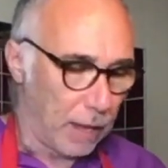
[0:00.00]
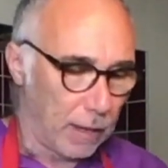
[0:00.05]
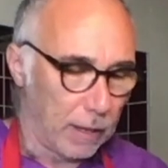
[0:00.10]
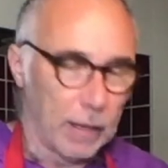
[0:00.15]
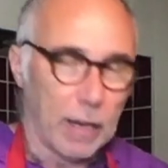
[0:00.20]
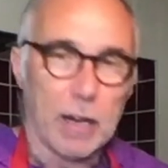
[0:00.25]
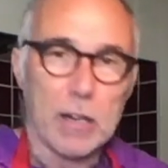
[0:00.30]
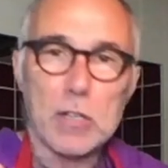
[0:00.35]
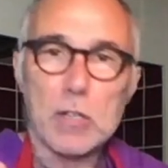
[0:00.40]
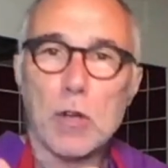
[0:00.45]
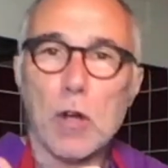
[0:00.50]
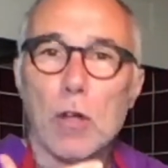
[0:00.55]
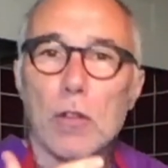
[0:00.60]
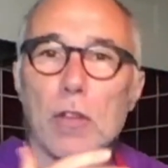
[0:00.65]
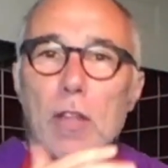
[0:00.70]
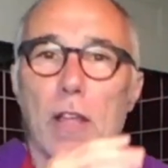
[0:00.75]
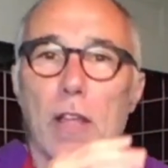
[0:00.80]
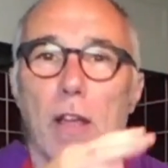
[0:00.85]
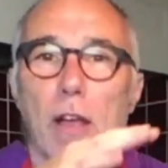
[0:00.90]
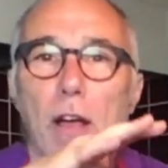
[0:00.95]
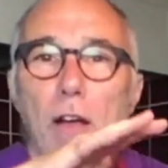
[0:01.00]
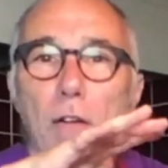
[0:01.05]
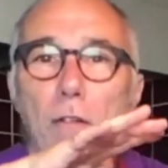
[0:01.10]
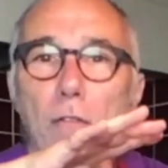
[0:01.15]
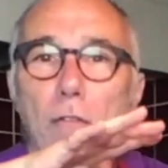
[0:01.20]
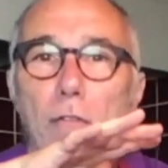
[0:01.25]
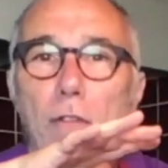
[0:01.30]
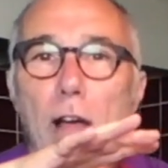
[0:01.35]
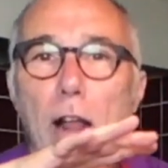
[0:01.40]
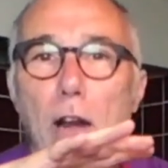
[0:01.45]
and it's got the
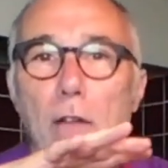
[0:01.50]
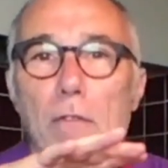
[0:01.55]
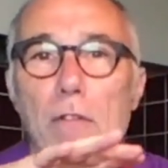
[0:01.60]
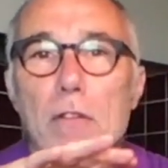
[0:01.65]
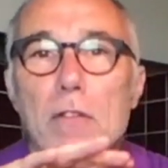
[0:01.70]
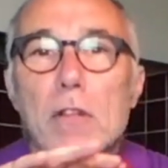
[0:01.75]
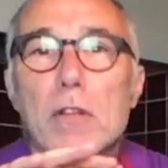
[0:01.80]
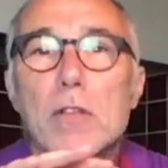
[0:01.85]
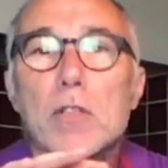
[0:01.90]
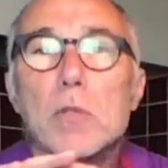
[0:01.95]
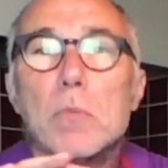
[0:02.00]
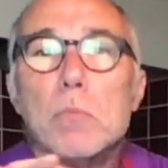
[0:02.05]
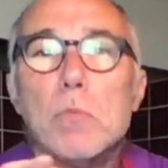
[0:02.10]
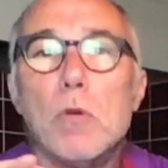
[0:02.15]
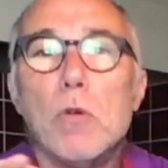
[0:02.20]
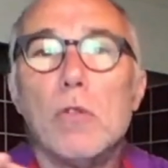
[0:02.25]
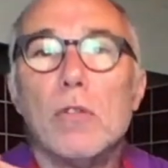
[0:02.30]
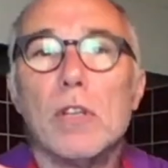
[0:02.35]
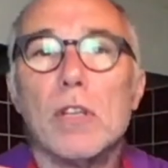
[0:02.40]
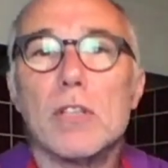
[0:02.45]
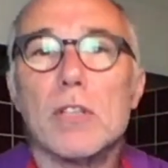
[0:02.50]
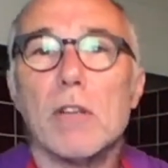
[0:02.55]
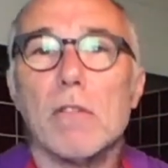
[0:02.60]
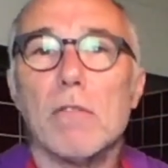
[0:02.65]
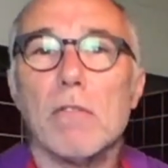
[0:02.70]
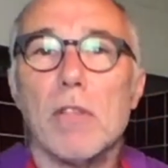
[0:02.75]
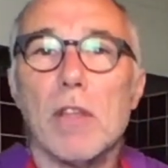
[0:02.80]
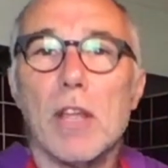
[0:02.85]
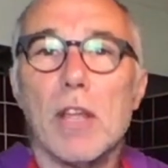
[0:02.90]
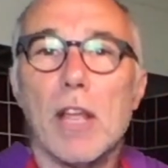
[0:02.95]
velvet, the smoothness of
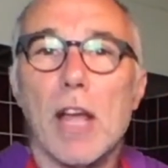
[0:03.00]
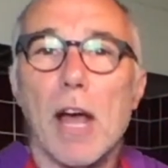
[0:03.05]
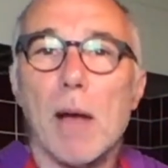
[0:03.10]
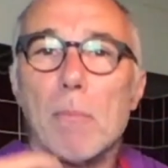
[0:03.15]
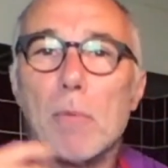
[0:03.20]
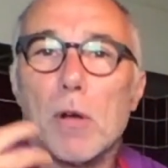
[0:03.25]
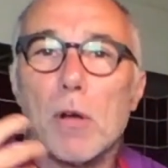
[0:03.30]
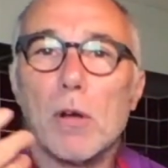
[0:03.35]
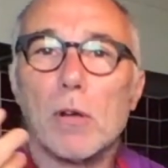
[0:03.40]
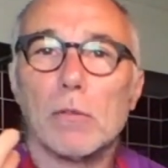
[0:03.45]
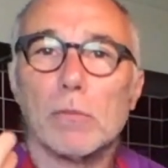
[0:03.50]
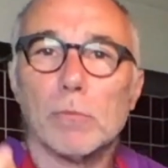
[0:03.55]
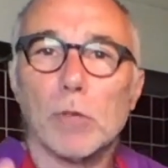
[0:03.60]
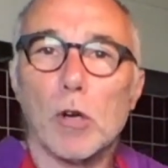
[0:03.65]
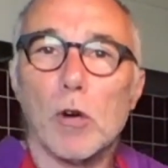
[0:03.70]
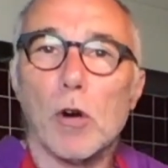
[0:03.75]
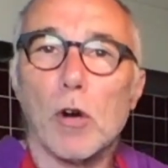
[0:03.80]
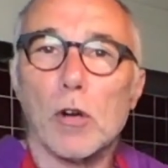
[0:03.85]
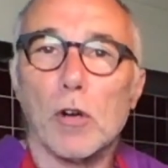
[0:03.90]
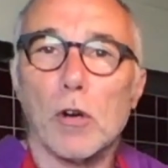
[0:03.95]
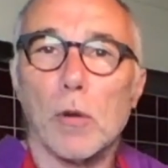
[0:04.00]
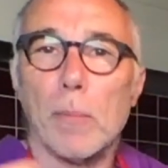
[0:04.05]
the coconut